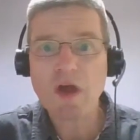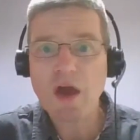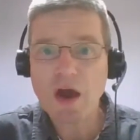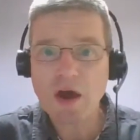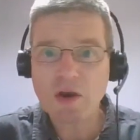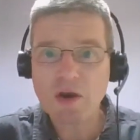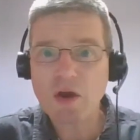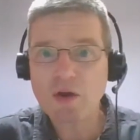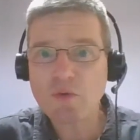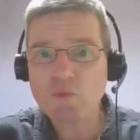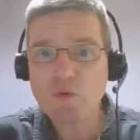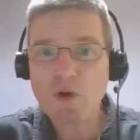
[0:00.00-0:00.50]

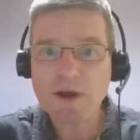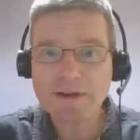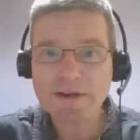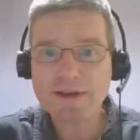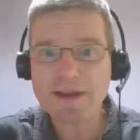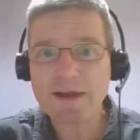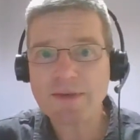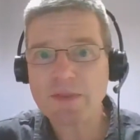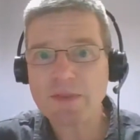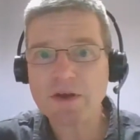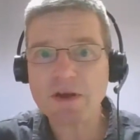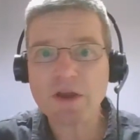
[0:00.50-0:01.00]
and I write
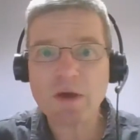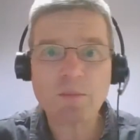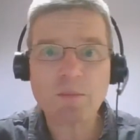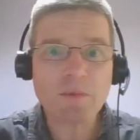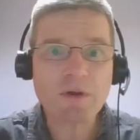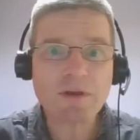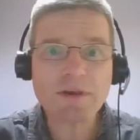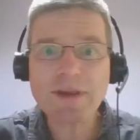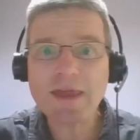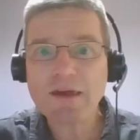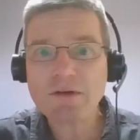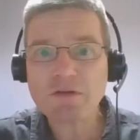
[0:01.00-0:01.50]
down the
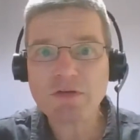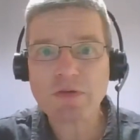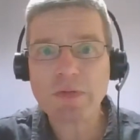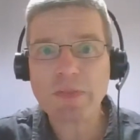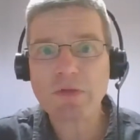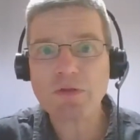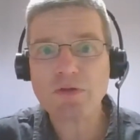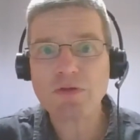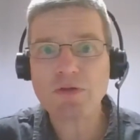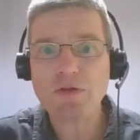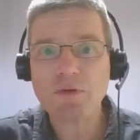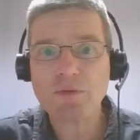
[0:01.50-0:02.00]
number next to
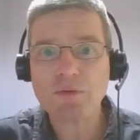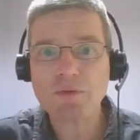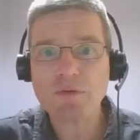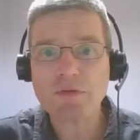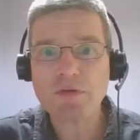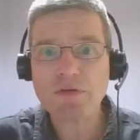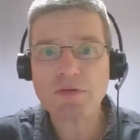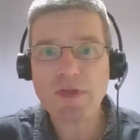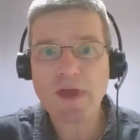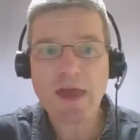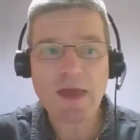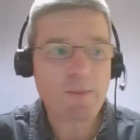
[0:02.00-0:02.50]
the
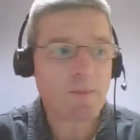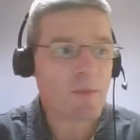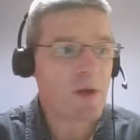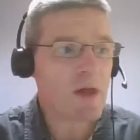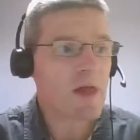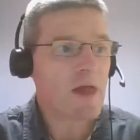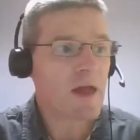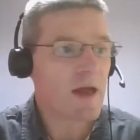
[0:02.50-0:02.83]
student's name,